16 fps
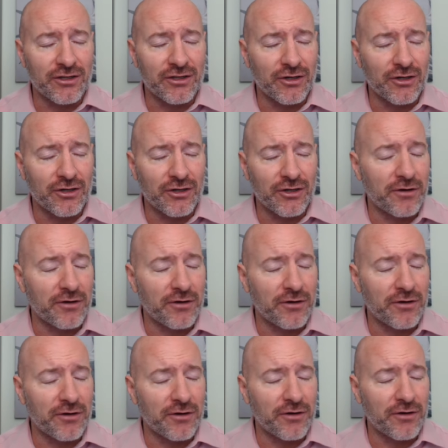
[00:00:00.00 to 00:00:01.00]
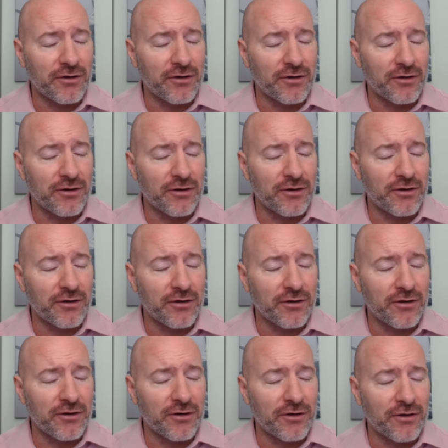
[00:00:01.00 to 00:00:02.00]
you know, if you're still in, especially
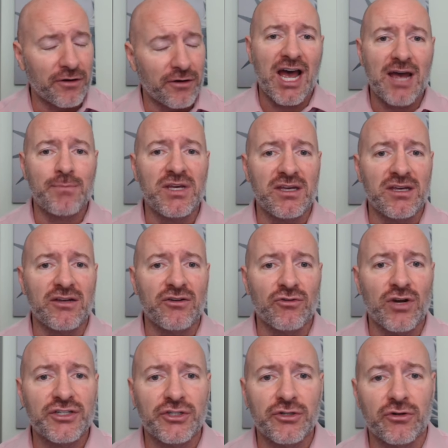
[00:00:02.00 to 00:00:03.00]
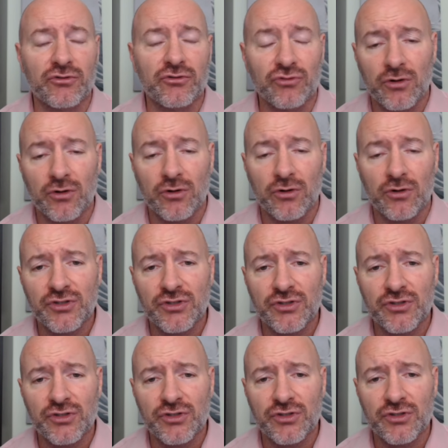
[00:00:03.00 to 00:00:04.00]
some of those high PE ratio growth
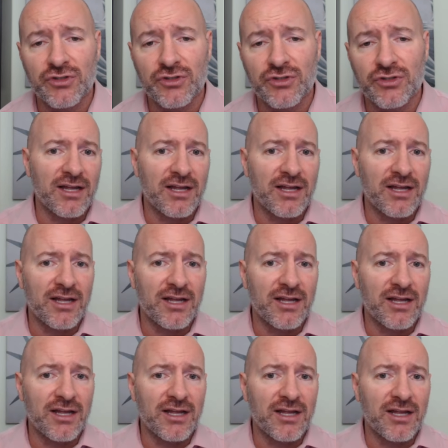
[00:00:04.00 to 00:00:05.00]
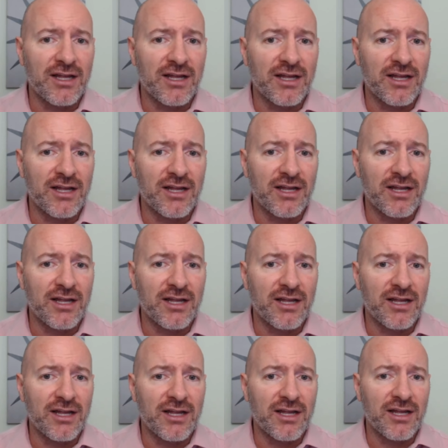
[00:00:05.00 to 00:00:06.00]
stocks and and some of those stocks uh, sectors that
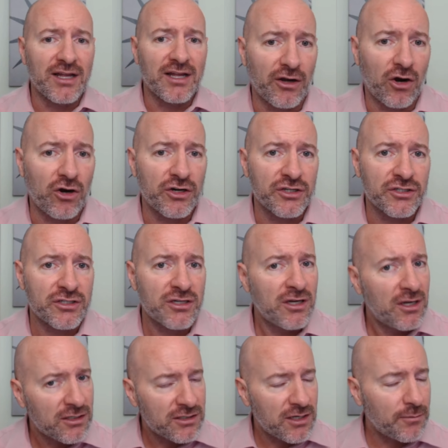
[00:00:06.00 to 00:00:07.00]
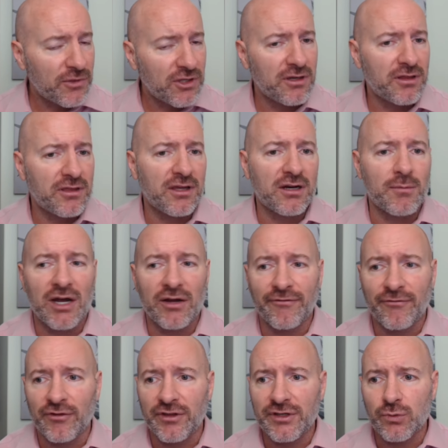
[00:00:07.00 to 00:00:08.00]
are getting hit hardest. Something to think
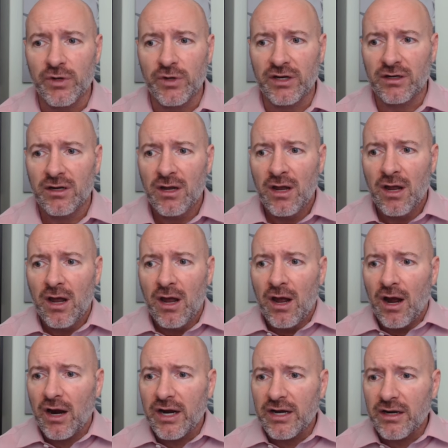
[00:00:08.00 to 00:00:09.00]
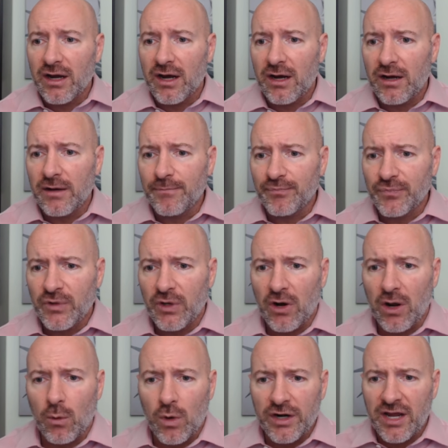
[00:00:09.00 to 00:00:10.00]
about for this week. All right, um, you
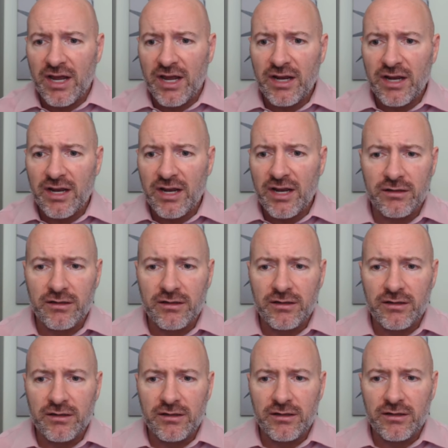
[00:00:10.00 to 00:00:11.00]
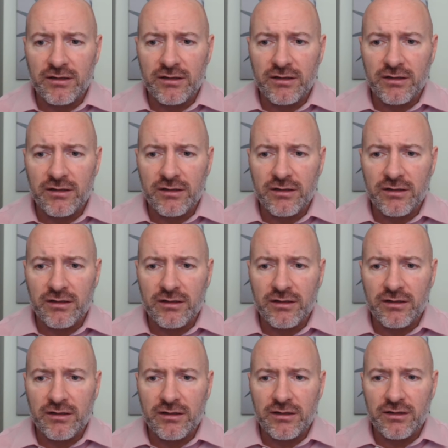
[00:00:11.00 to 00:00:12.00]
know, I want to head turn it back over to
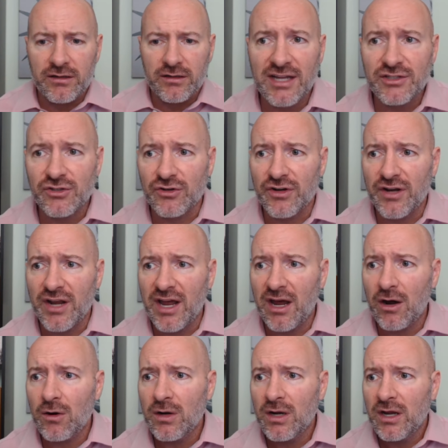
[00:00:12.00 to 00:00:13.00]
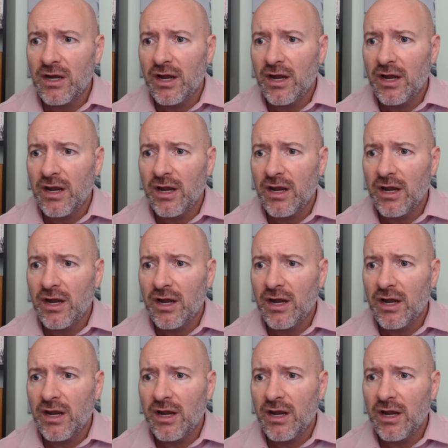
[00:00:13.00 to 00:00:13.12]
question and answer now,